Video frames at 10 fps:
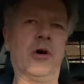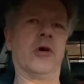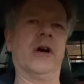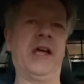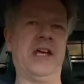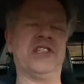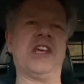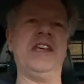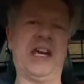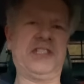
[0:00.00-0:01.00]
or is
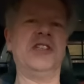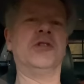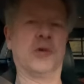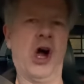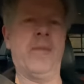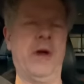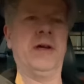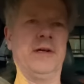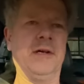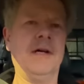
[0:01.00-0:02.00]
yet to come.
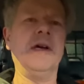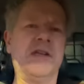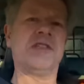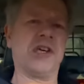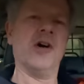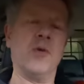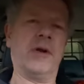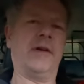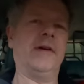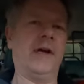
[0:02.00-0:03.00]
So
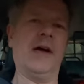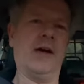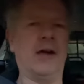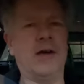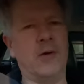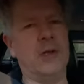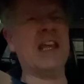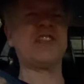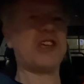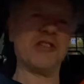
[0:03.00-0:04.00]

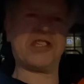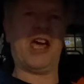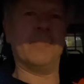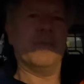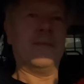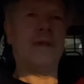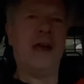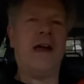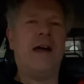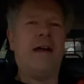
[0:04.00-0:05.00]
let's ask him,
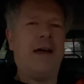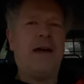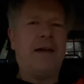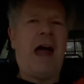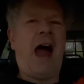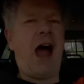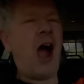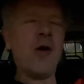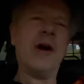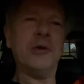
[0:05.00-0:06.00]

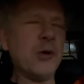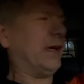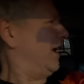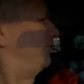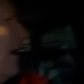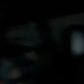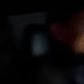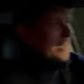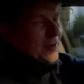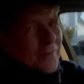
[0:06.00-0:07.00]
how are you doing, Lasse?
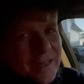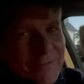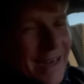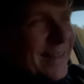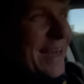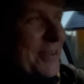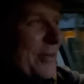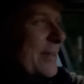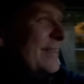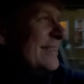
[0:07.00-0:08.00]
Quite well, thank you.